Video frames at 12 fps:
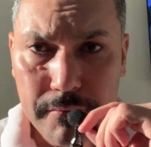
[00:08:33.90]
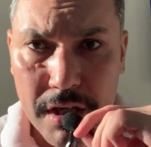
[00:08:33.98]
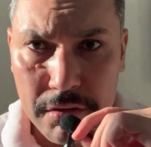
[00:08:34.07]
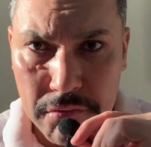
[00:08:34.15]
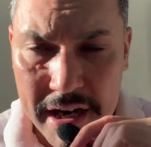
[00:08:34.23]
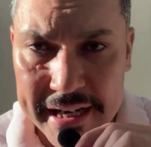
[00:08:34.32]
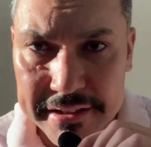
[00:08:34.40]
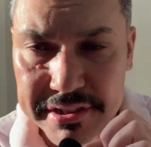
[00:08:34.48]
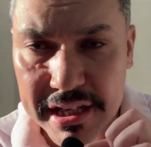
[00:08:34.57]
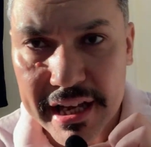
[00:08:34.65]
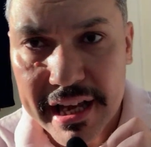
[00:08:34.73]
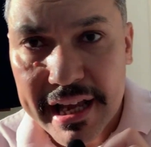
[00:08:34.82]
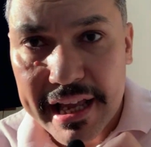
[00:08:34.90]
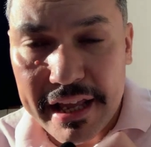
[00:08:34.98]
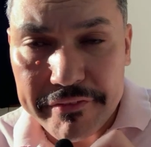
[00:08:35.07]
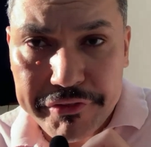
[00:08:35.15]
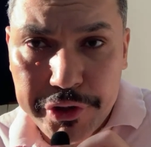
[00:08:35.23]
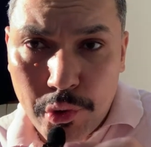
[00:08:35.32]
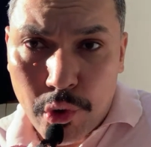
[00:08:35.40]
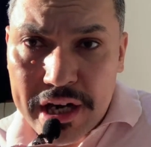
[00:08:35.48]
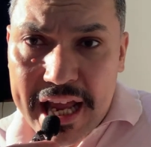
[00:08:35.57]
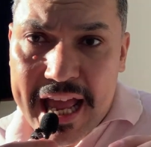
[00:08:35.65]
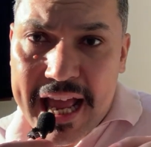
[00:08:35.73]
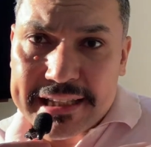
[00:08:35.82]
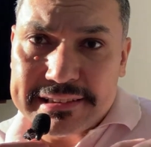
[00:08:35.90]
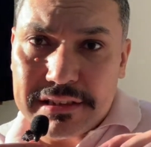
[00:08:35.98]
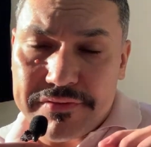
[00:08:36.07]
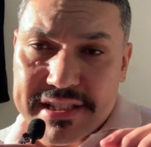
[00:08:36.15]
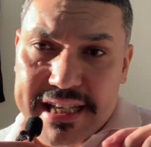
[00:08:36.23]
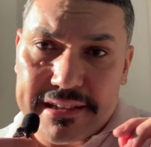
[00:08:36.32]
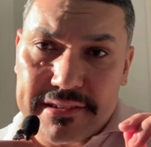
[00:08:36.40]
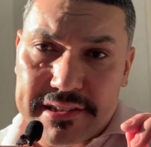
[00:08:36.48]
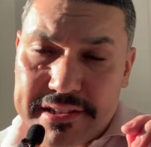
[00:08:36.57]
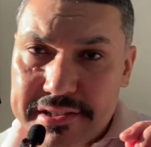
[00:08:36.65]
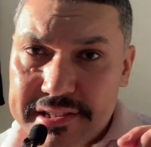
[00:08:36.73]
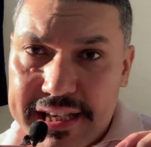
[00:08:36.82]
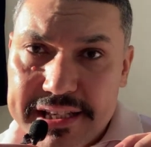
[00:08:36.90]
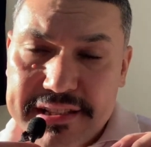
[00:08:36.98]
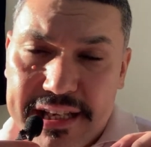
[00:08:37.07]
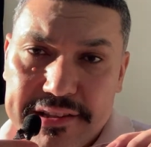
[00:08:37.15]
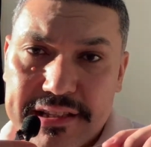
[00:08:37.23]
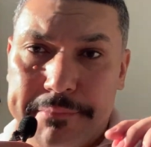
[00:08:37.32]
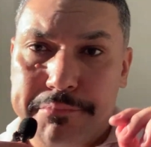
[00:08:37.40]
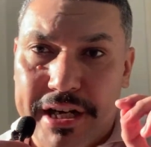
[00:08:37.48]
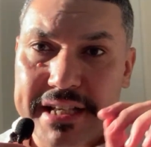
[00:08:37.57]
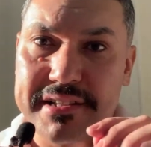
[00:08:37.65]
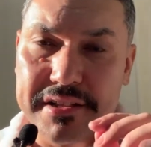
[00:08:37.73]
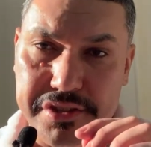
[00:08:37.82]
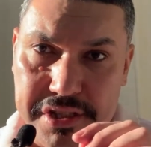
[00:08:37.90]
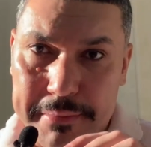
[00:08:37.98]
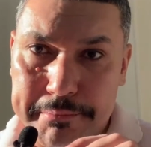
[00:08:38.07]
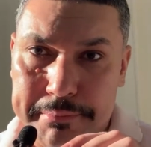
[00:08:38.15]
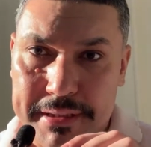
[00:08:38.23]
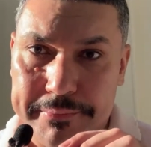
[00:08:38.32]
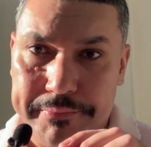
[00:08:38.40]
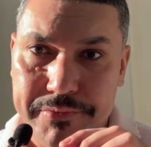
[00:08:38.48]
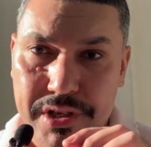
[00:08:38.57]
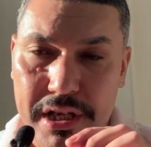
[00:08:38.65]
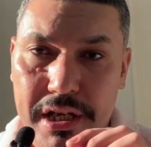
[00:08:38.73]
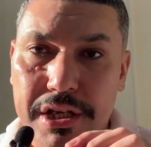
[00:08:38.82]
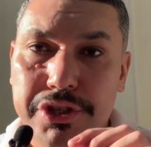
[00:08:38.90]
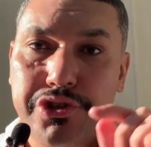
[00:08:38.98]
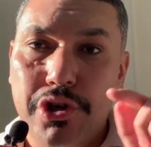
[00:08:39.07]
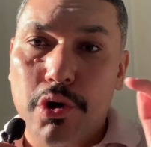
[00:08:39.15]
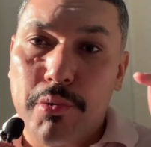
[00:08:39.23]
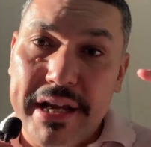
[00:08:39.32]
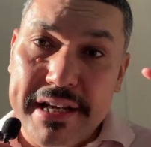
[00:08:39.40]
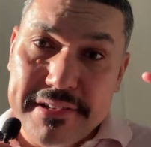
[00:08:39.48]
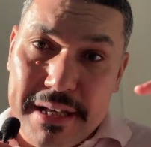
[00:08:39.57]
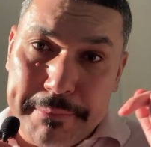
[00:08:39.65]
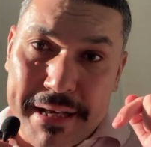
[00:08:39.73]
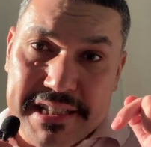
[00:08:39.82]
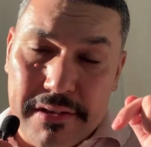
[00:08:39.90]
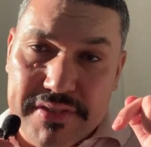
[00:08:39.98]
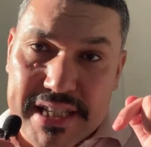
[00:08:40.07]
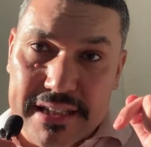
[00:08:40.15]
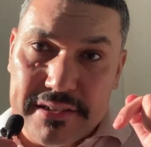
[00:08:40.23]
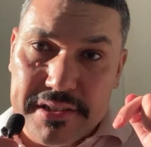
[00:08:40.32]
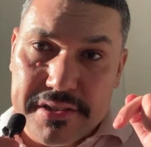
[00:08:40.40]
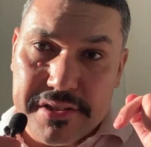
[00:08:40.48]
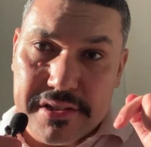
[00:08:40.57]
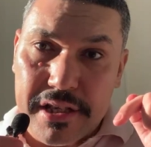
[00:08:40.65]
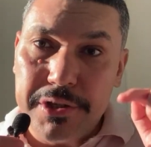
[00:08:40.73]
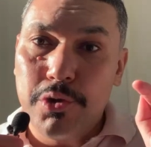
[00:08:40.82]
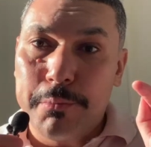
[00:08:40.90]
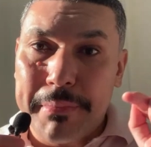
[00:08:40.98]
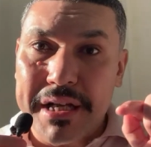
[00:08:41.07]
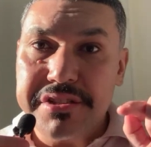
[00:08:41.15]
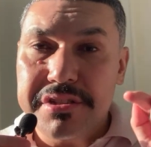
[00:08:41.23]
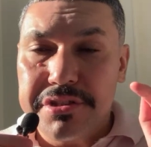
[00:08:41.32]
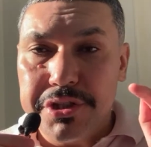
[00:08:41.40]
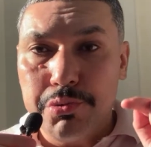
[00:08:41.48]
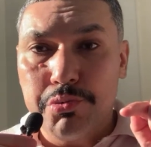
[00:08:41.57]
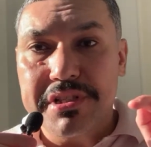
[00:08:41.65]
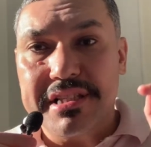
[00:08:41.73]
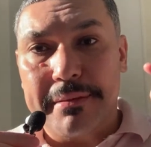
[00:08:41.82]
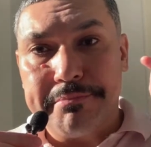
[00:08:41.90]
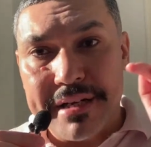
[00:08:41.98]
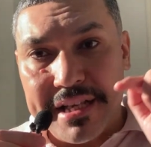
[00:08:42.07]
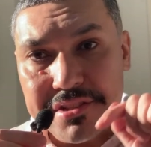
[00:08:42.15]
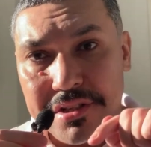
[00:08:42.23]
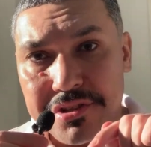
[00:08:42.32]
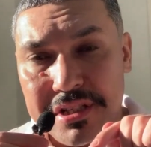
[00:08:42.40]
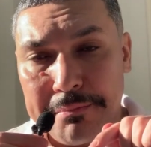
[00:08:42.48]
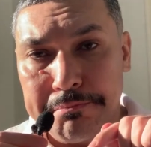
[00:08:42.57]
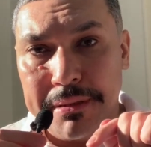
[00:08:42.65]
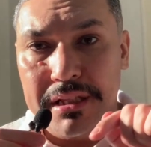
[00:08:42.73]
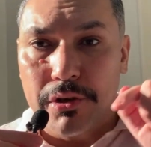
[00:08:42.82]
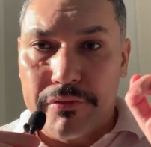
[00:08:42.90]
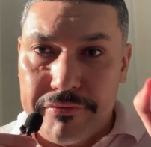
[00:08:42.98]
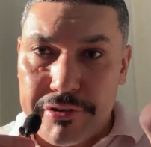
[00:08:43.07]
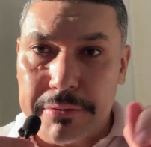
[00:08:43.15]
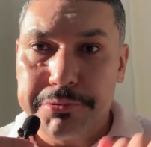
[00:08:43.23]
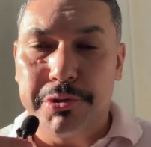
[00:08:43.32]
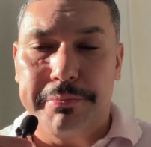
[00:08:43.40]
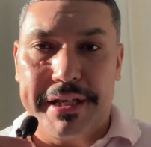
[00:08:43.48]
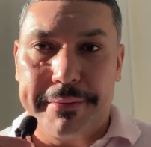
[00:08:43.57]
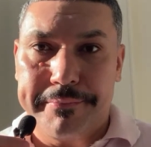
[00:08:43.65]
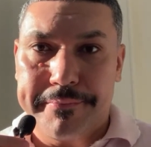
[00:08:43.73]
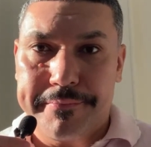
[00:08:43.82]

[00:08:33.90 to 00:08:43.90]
Right. If your active sentence is in the present simple, so in the passive sentence, you must use the present simple of verb to be.